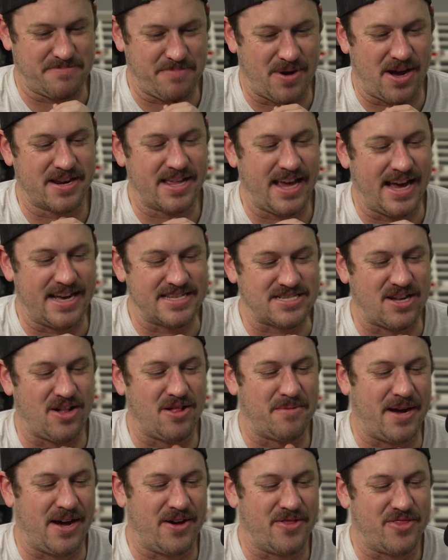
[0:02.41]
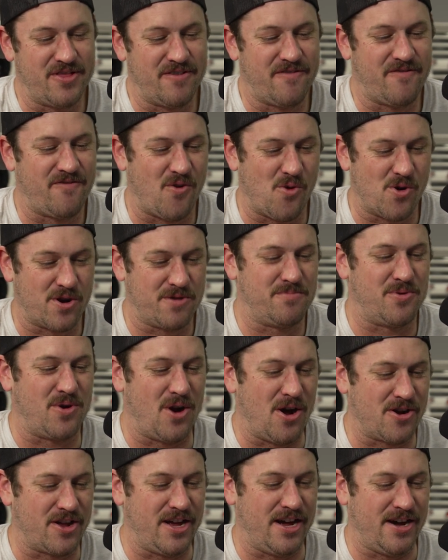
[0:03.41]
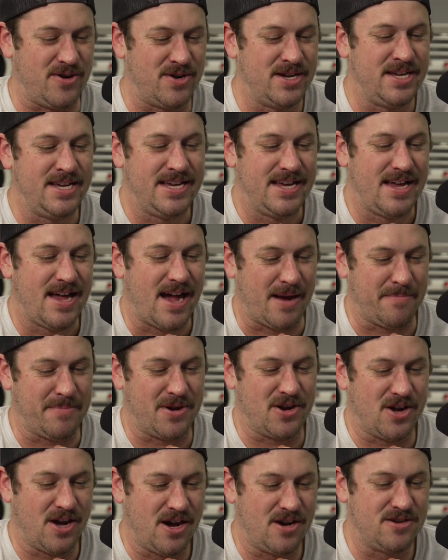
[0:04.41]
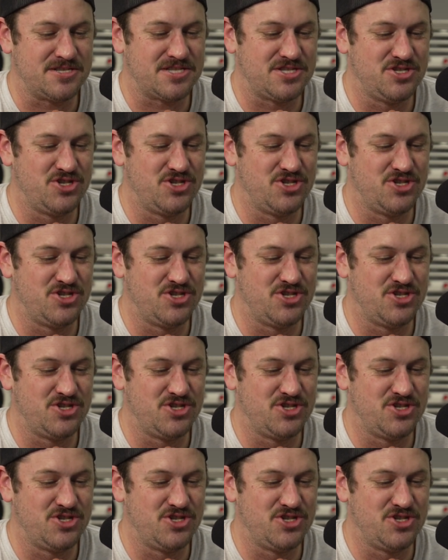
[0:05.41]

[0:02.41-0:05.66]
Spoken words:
the podcast all about the Ford Bronco. I'm your host,